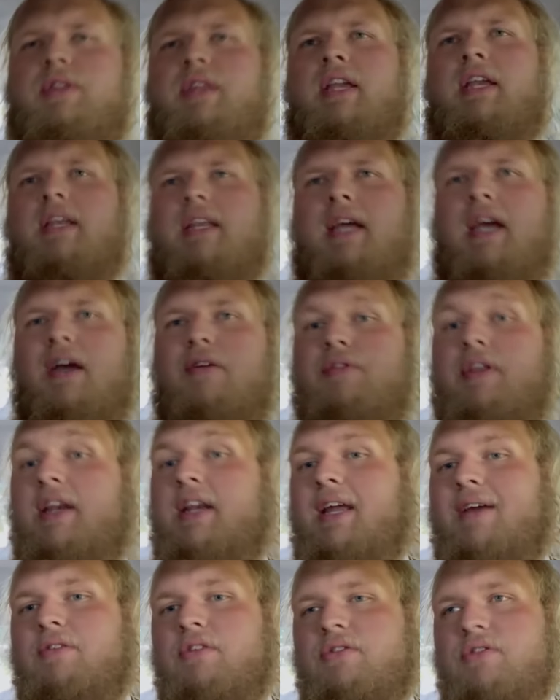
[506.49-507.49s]
They didn't have
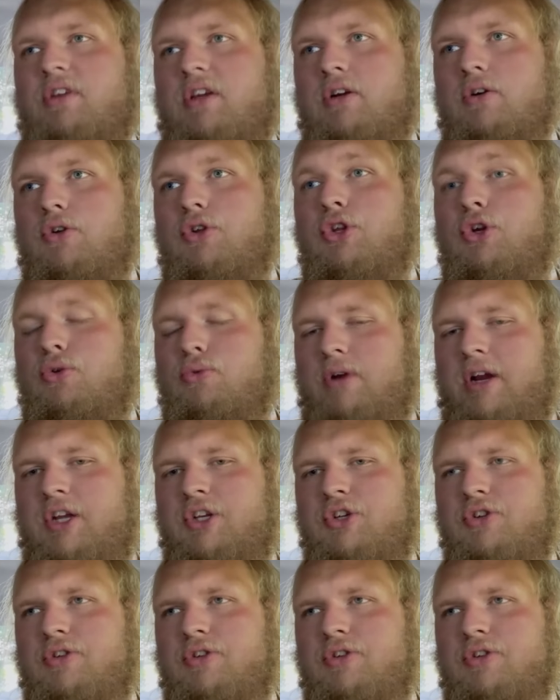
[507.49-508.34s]
a single new Ranger.